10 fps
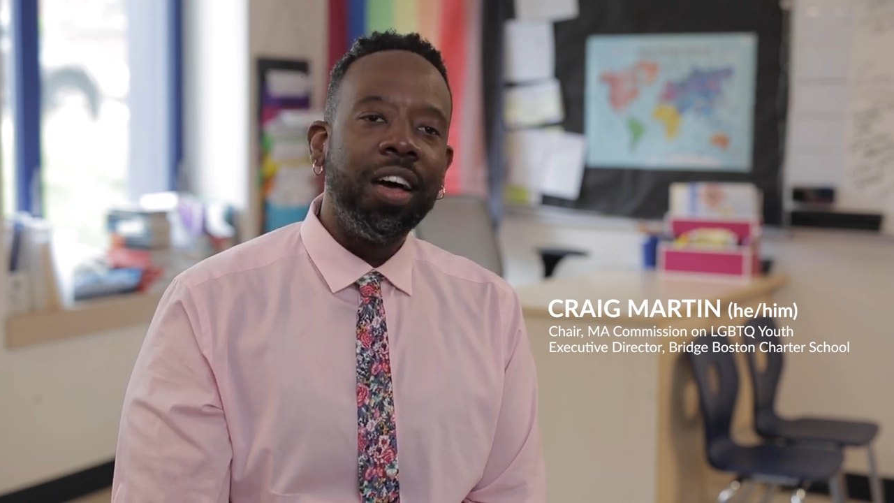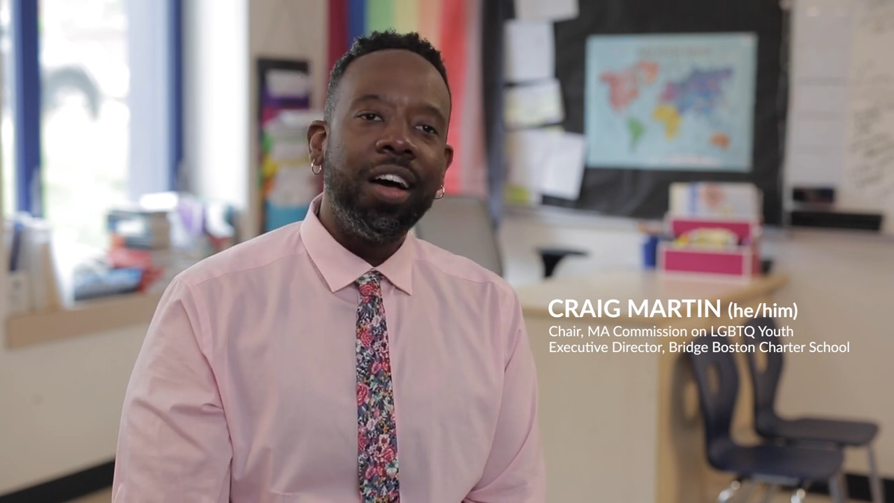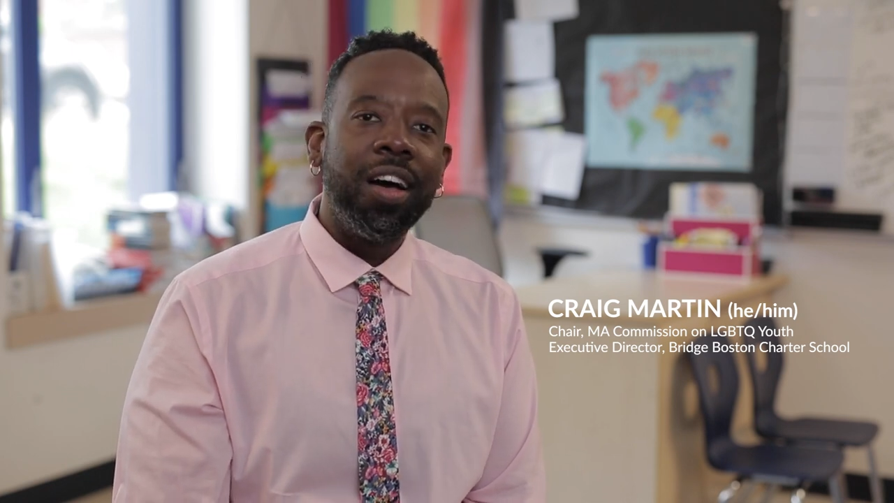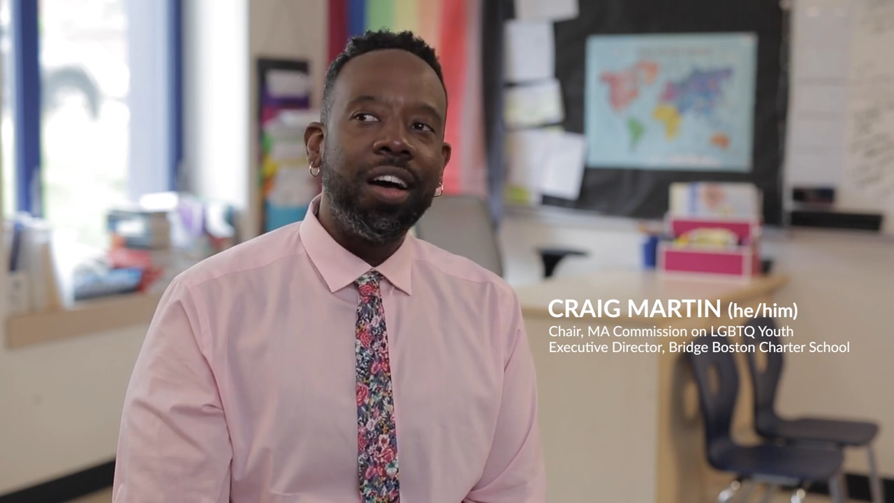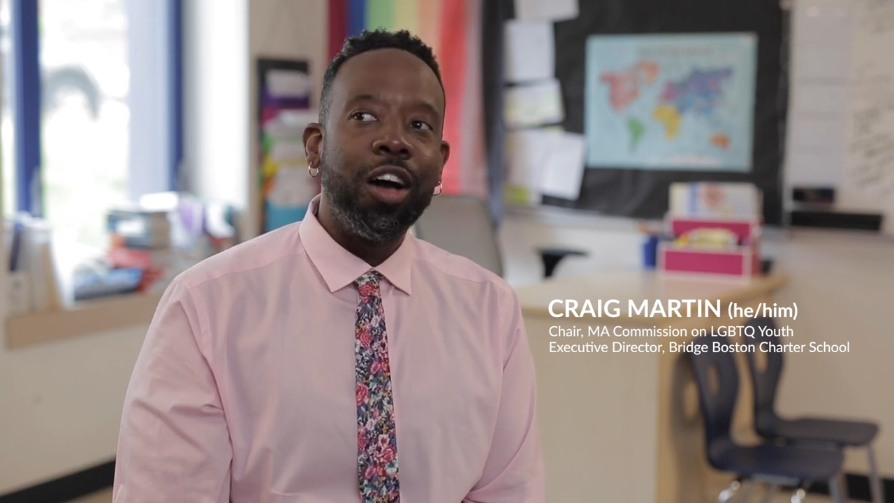
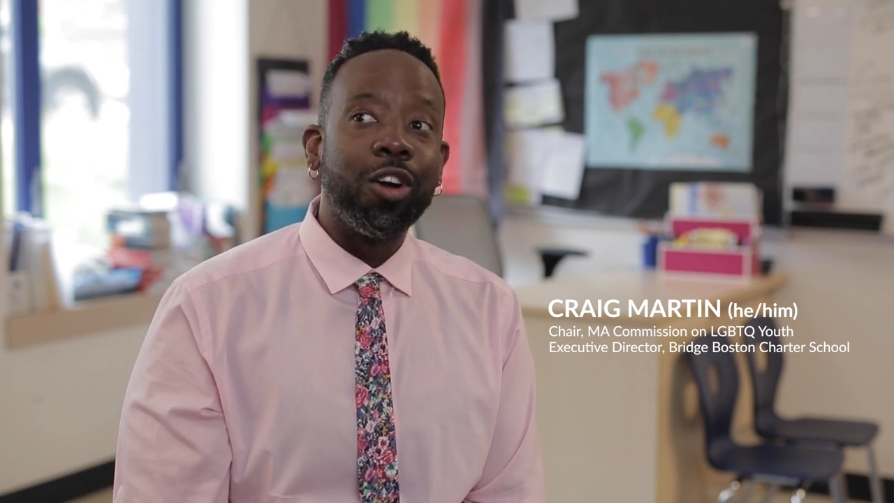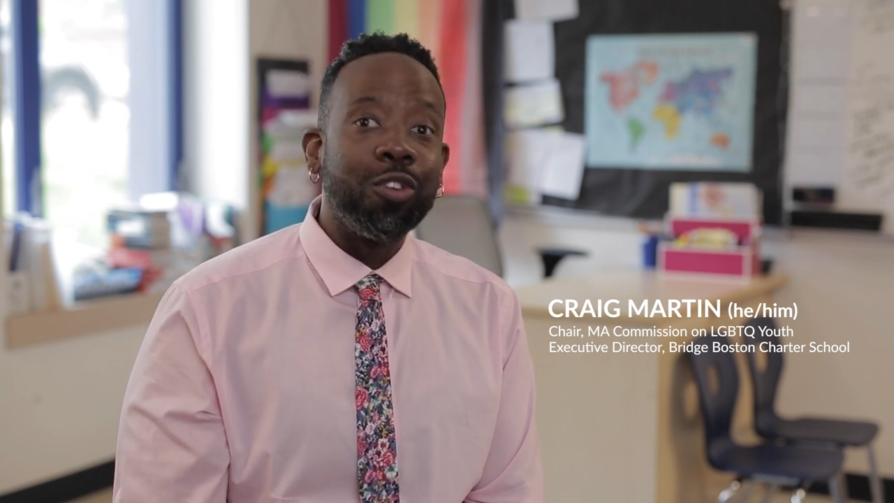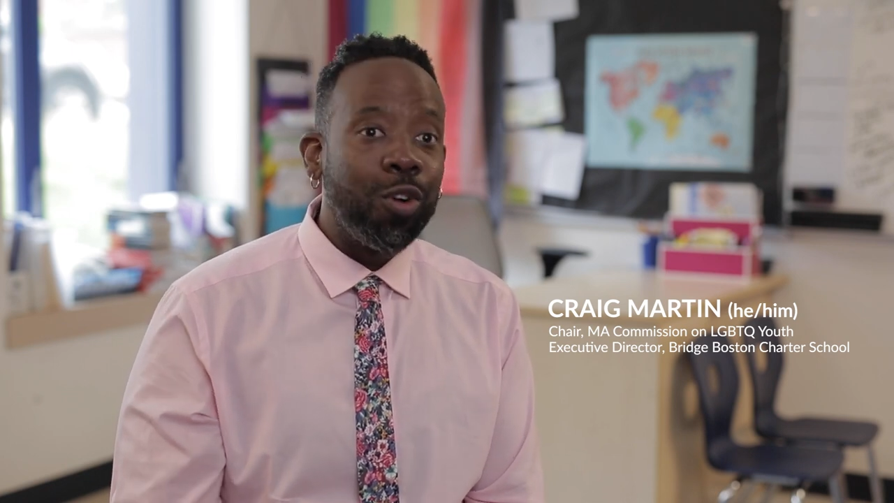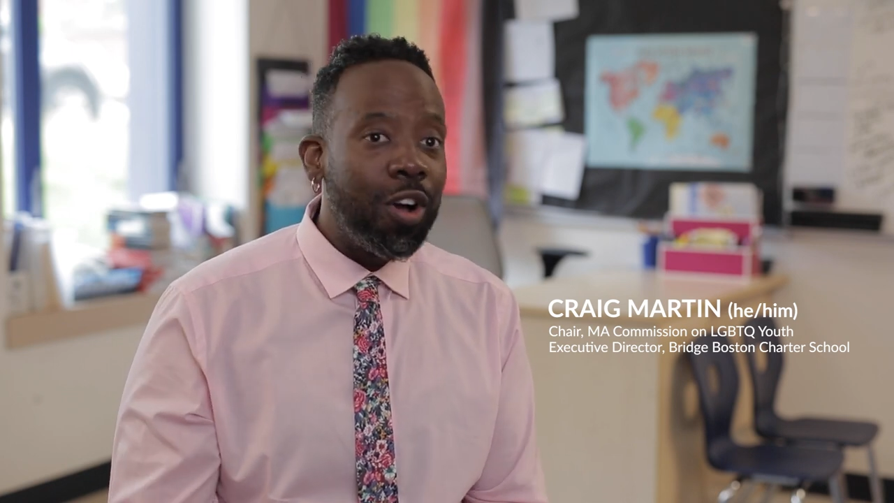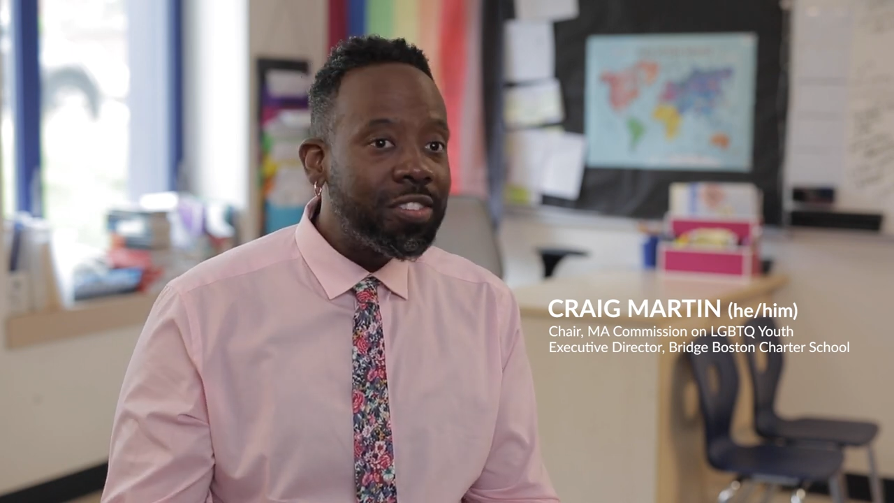
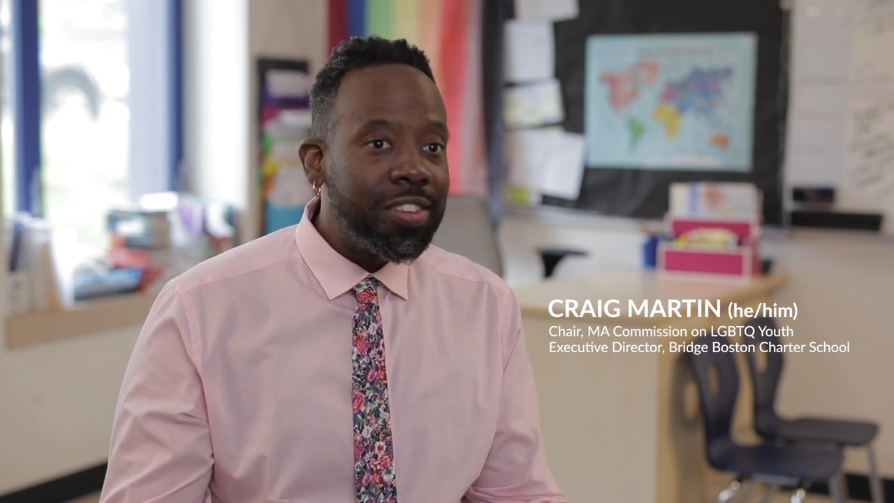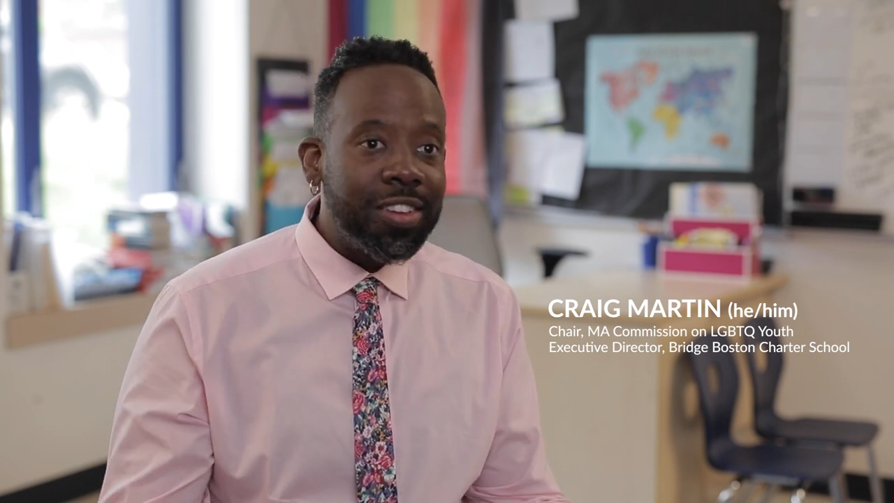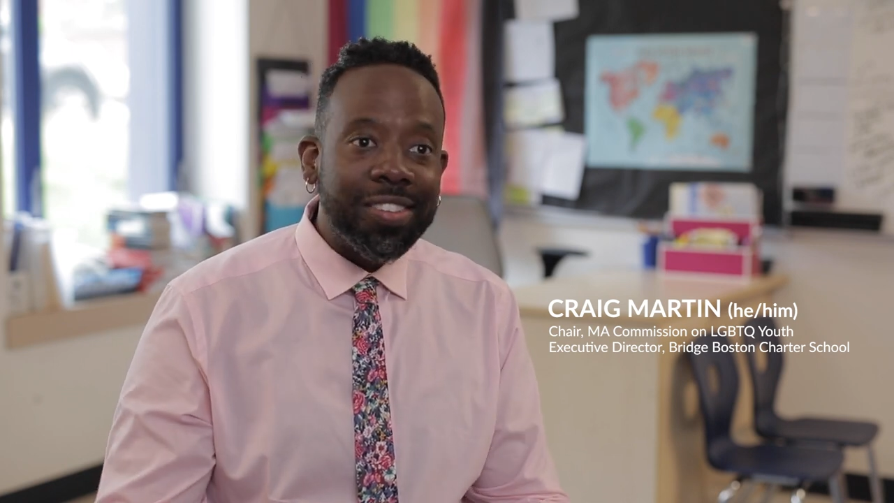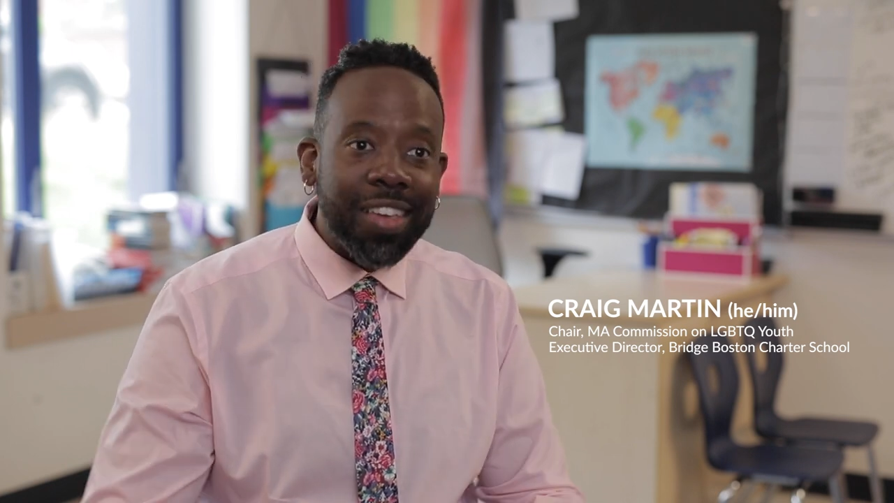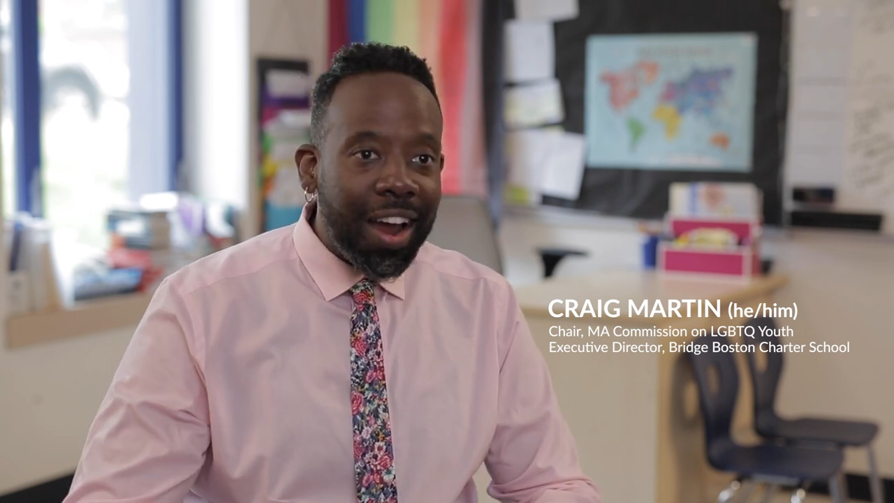across the
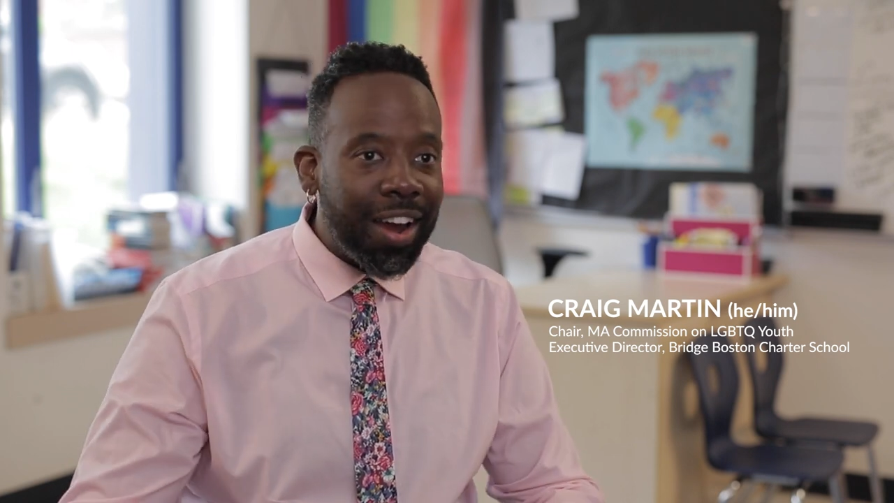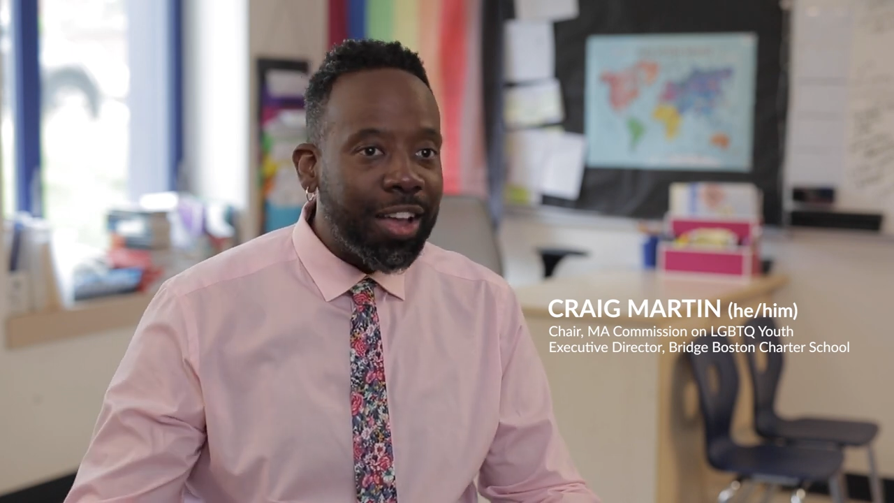entire